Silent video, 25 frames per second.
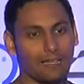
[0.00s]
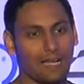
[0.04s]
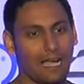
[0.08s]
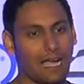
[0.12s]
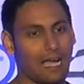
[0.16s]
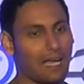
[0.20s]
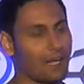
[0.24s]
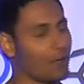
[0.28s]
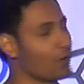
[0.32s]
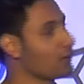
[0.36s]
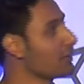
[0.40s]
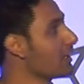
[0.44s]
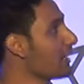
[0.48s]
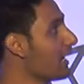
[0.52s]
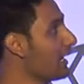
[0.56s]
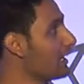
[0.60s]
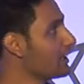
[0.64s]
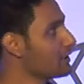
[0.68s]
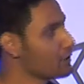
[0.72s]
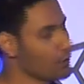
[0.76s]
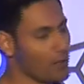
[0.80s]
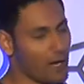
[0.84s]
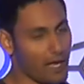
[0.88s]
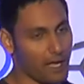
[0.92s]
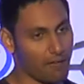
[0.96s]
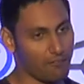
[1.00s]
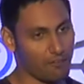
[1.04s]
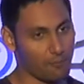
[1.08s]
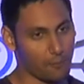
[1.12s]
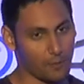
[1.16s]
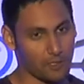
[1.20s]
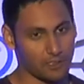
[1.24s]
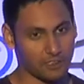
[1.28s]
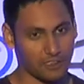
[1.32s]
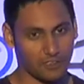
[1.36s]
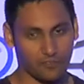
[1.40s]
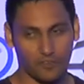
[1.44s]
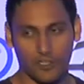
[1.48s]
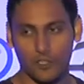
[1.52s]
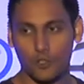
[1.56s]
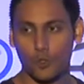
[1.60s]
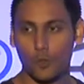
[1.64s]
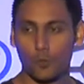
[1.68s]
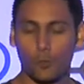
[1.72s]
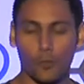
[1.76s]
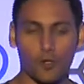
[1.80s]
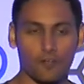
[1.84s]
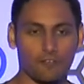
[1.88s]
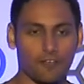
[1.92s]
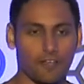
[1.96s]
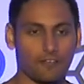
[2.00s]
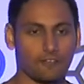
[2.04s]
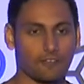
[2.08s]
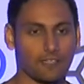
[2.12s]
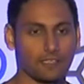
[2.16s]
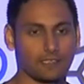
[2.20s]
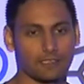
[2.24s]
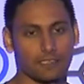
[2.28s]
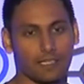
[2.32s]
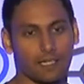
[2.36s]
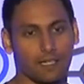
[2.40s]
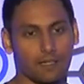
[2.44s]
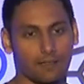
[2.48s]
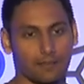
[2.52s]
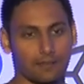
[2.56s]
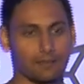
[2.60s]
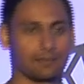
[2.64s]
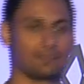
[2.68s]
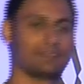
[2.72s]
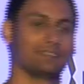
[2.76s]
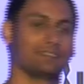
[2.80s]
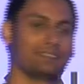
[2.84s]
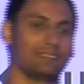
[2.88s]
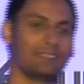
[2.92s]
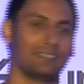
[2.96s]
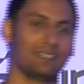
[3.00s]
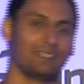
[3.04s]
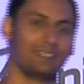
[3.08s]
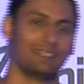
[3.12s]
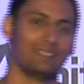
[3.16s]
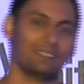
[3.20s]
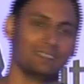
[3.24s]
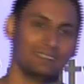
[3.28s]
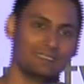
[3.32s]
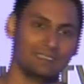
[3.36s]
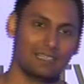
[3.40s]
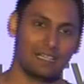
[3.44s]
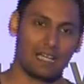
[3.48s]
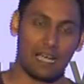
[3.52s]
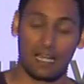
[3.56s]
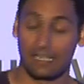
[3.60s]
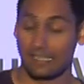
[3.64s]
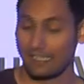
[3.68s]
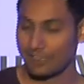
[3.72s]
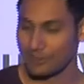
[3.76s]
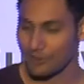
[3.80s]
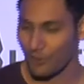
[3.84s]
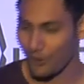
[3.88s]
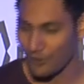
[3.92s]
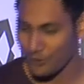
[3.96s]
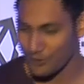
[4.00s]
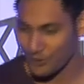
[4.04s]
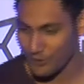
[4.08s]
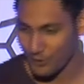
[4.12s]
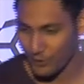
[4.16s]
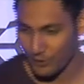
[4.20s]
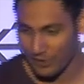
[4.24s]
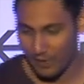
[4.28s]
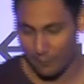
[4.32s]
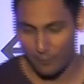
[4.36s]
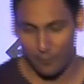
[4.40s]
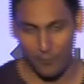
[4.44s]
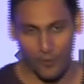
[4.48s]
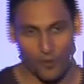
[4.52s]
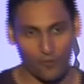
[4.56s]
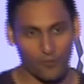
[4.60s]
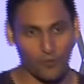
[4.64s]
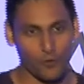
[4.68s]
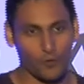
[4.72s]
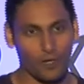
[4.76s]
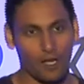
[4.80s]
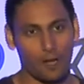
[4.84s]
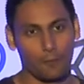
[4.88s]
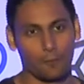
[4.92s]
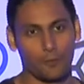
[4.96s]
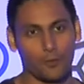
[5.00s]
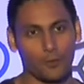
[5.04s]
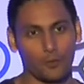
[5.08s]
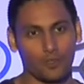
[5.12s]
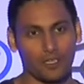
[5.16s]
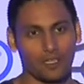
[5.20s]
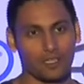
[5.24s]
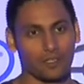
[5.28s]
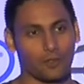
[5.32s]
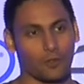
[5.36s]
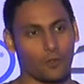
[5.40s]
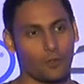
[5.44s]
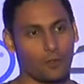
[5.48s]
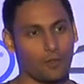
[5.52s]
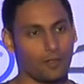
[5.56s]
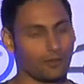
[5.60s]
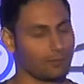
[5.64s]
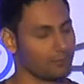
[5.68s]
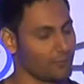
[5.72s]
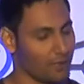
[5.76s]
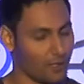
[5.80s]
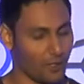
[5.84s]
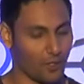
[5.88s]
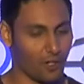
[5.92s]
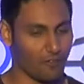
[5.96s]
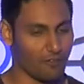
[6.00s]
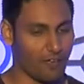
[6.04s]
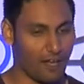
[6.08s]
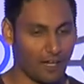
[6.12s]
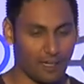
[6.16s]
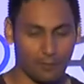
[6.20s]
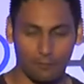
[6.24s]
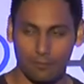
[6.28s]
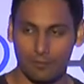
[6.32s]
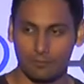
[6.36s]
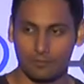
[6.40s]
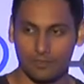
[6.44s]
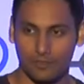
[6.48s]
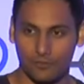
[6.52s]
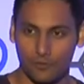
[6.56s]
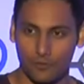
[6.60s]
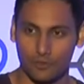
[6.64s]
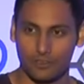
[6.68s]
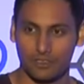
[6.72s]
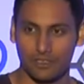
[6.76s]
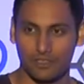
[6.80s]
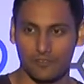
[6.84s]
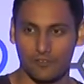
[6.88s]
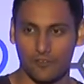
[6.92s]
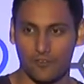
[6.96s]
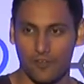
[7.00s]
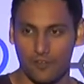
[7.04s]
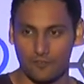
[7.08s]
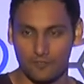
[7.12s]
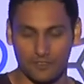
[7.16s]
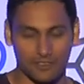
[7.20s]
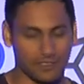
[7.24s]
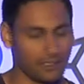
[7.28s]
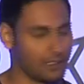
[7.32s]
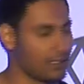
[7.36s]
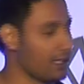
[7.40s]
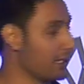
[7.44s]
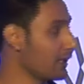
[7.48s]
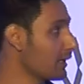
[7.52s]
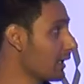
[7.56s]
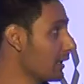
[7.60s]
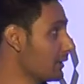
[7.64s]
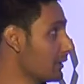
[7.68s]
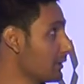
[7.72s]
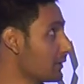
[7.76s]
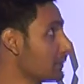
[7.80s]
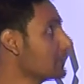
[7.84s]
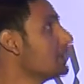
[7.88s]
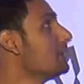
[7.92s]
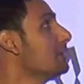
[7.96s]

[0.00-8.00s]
And on the right, you have a person with a 2.5 kg hand. And he's also capable of uprooting, a lot of hand pumps if you have seen Gadar.